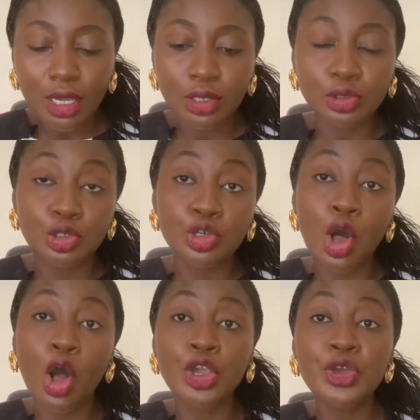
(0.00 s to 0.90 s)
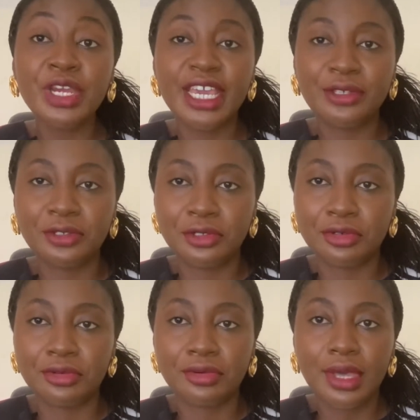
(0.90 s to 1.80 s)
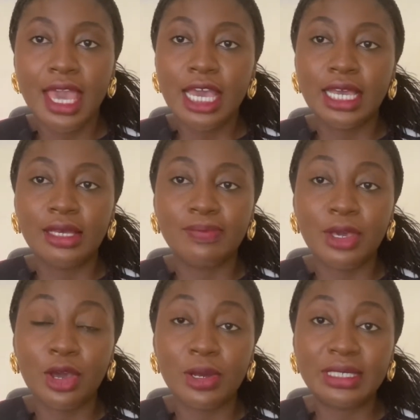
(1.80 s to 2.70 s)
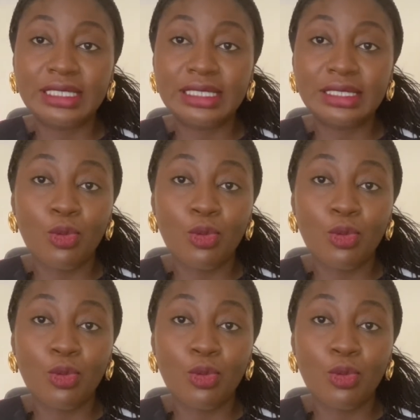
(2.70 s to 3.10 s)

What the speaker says: to do all you need to do, because